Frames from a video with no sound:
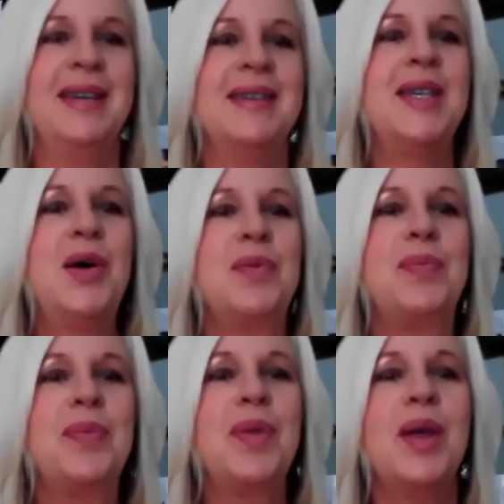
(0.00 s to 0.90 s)
So
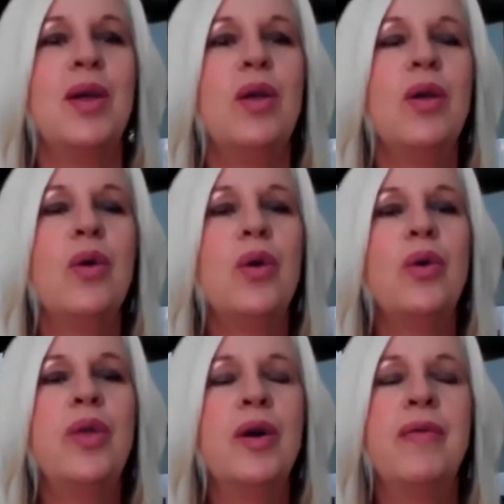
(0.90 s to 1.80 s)

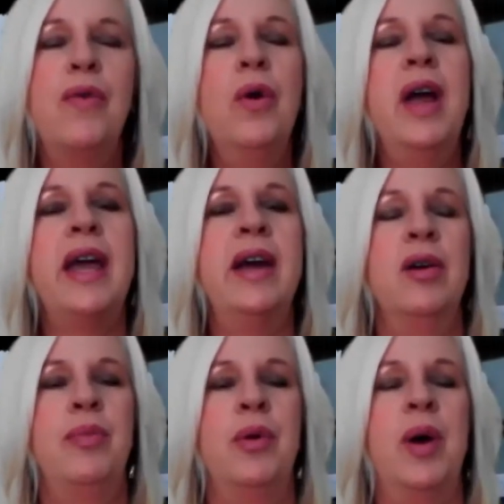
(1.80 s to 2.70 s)
there are four
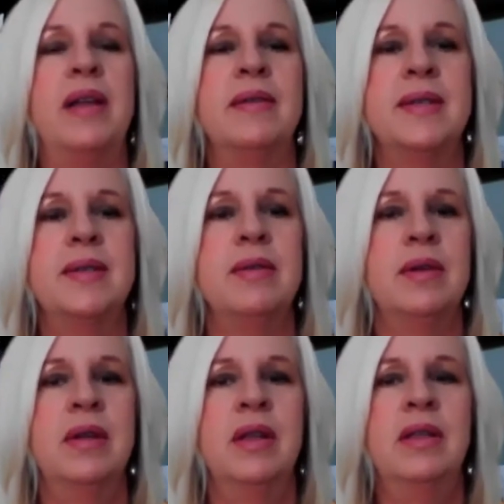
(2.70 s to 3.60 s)
anchor points
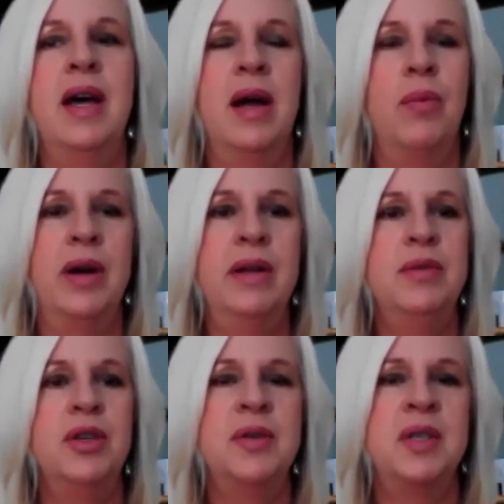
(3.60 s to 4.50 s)
that I want to
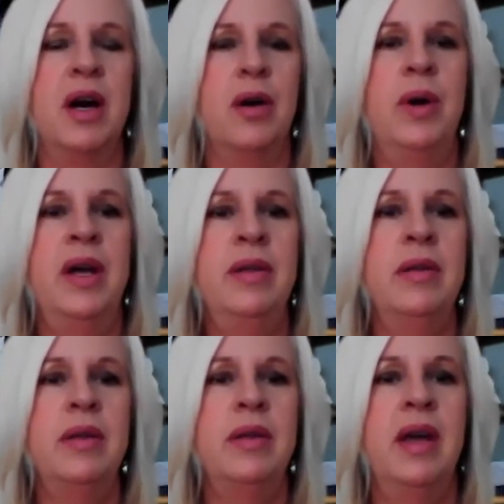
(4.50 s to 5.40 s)
just start with.
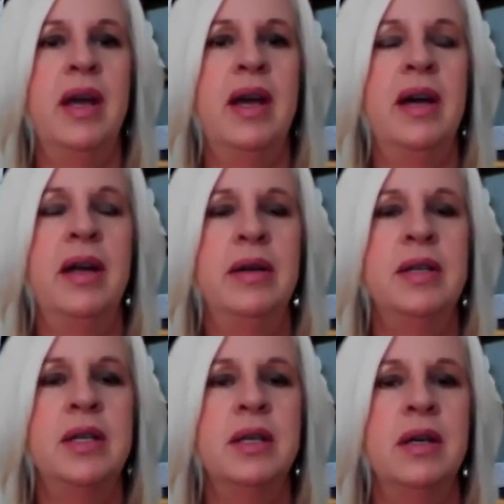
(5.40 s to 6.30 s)
And
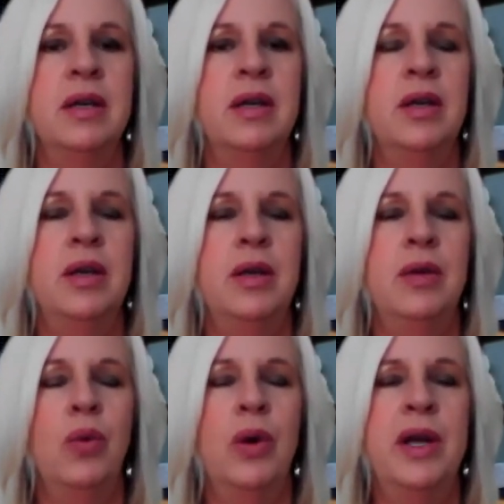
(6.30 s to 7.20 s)
what you're going to do is
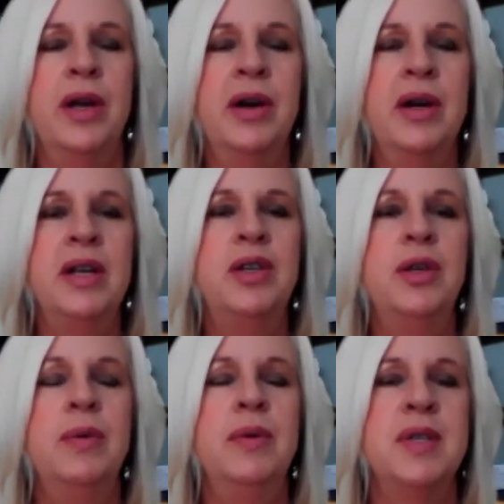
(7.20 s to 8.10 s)
squeeze those anchor
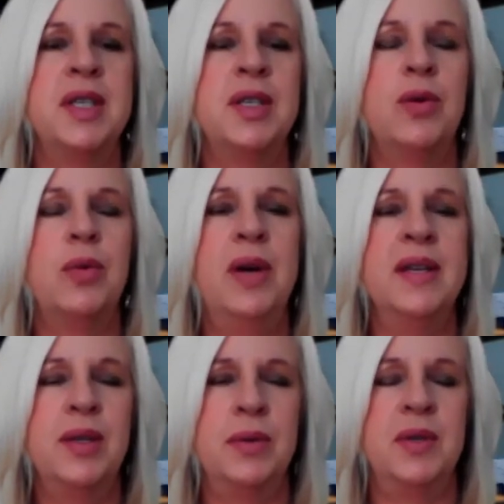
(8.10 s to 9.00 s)
points. And the
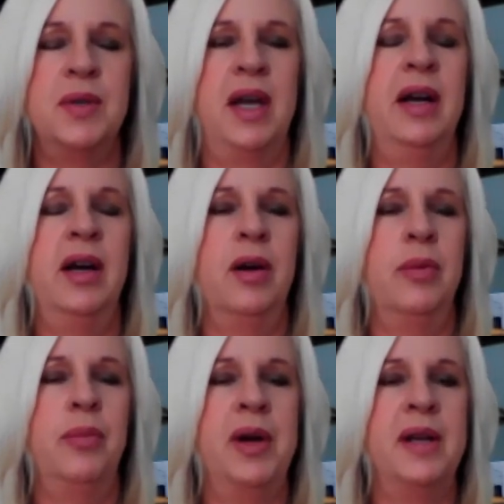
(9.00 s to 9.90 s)
first one is your
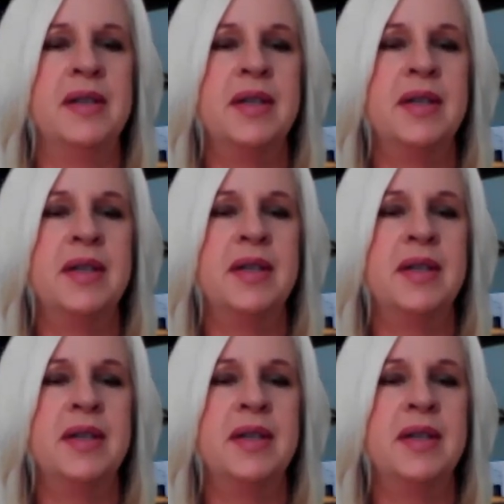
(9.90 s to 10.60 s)
pelvic bowl.